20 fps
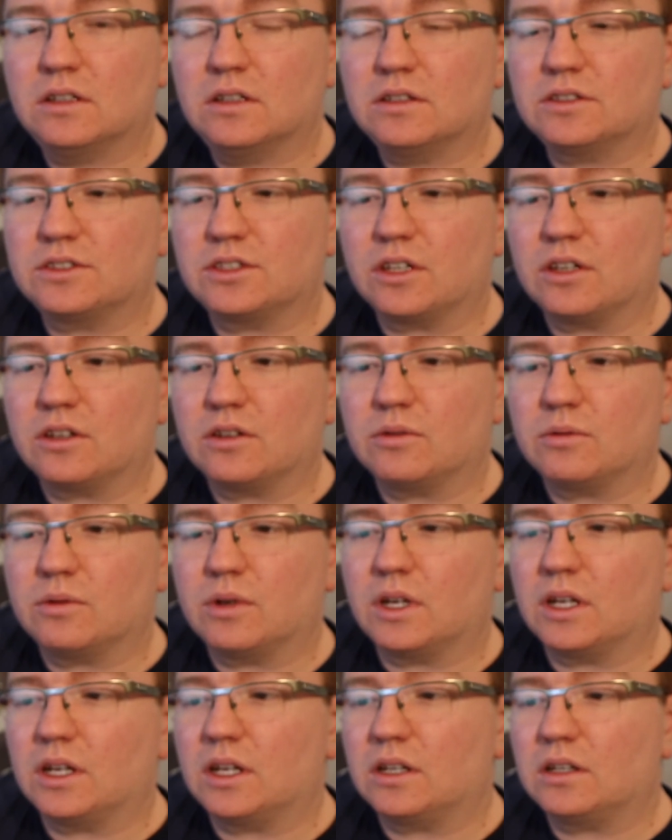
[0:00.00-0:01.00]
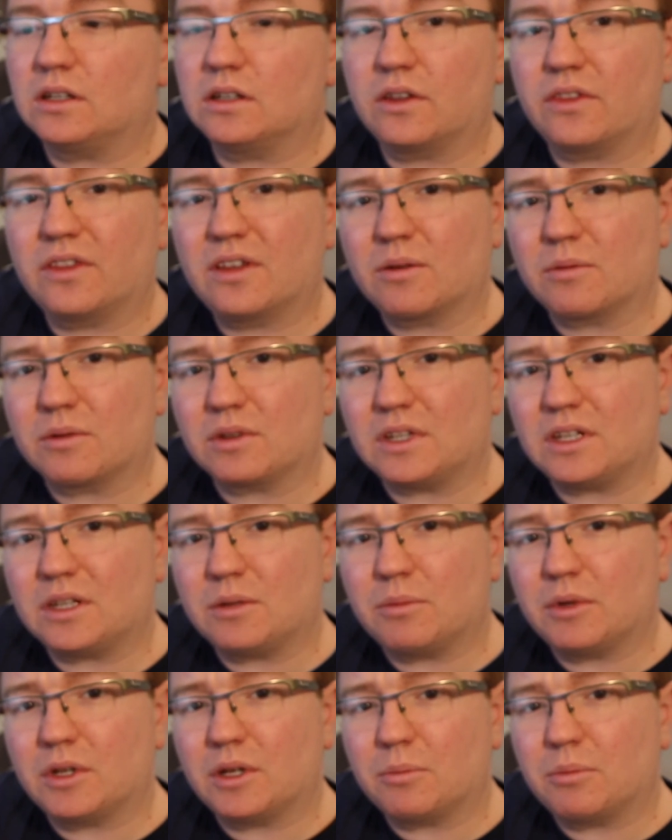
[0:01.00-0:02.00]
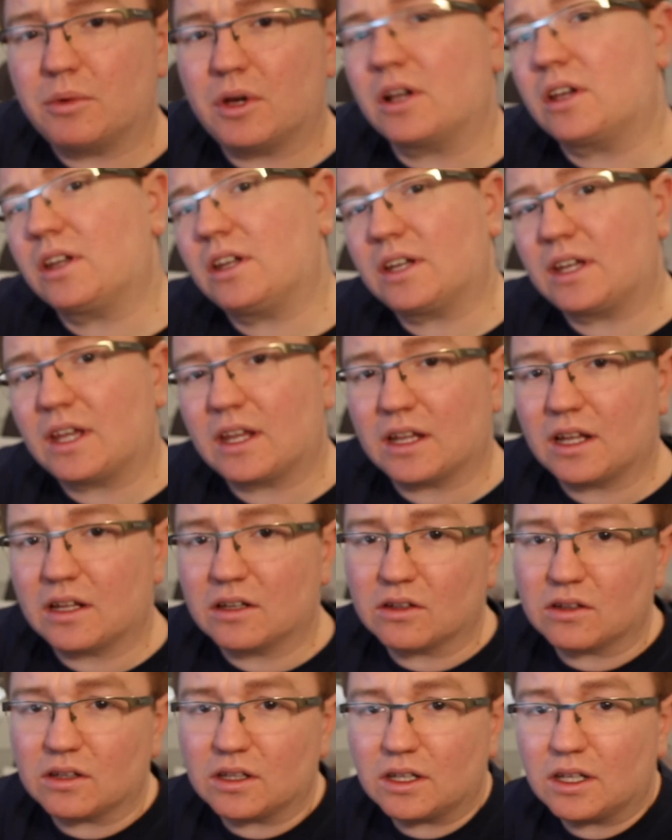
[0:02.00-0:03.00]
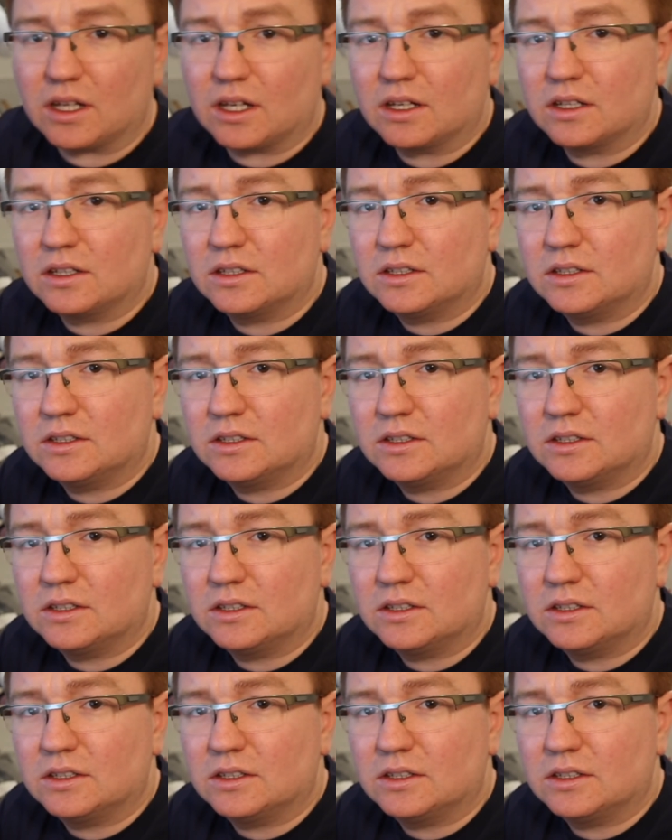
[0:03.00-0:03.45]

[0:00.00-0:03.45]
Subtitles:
So I think I'm going to need a better bucket to get that lot in there.